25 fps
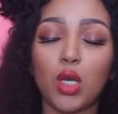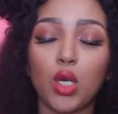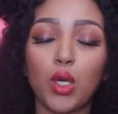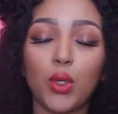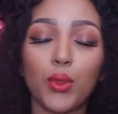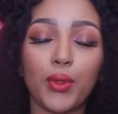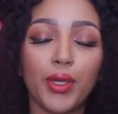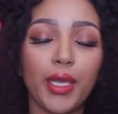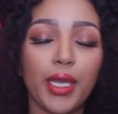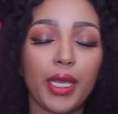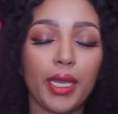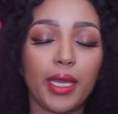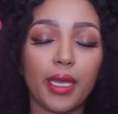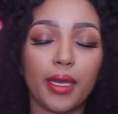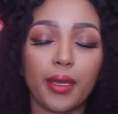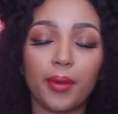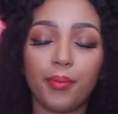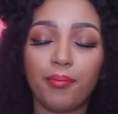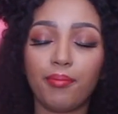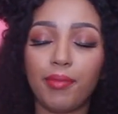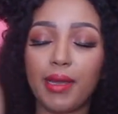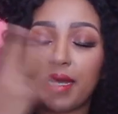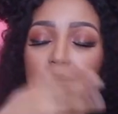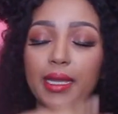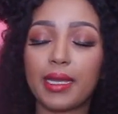Okay,
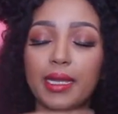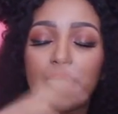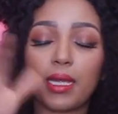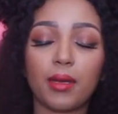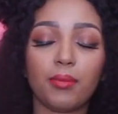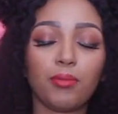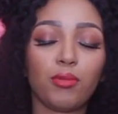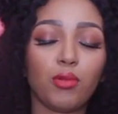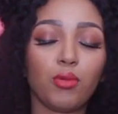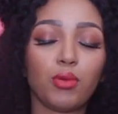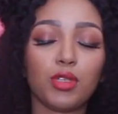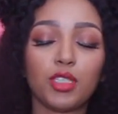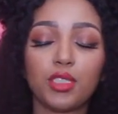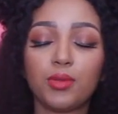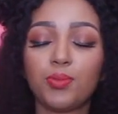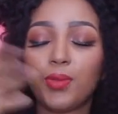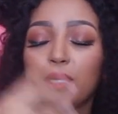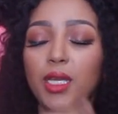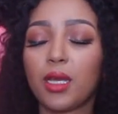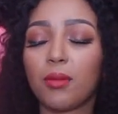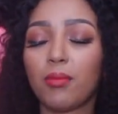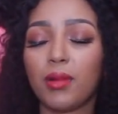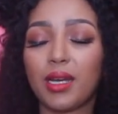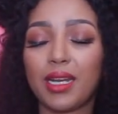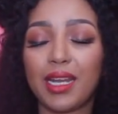back it up. When you
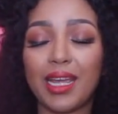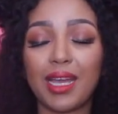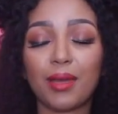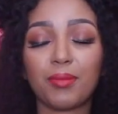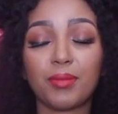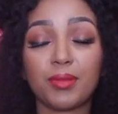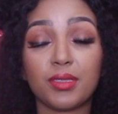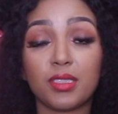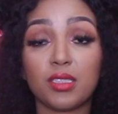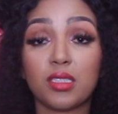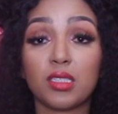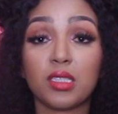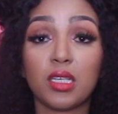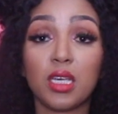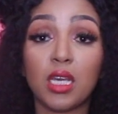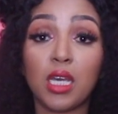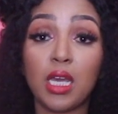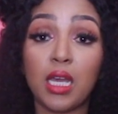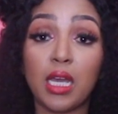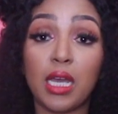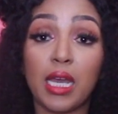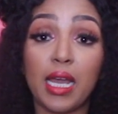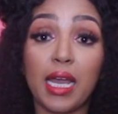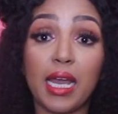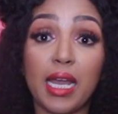speak about habits,
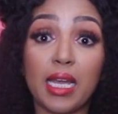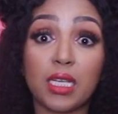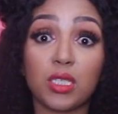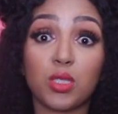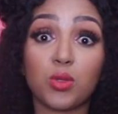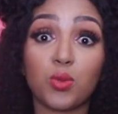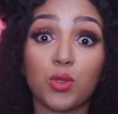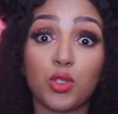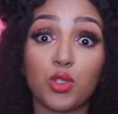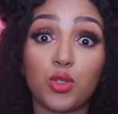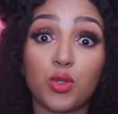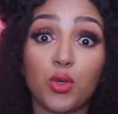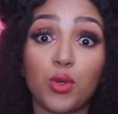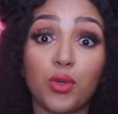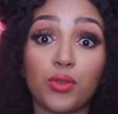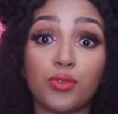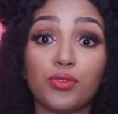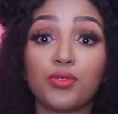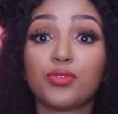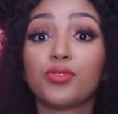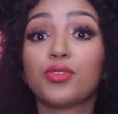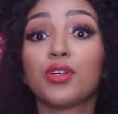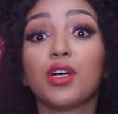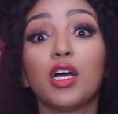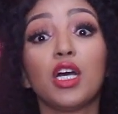I switch
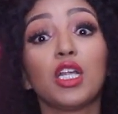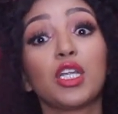off.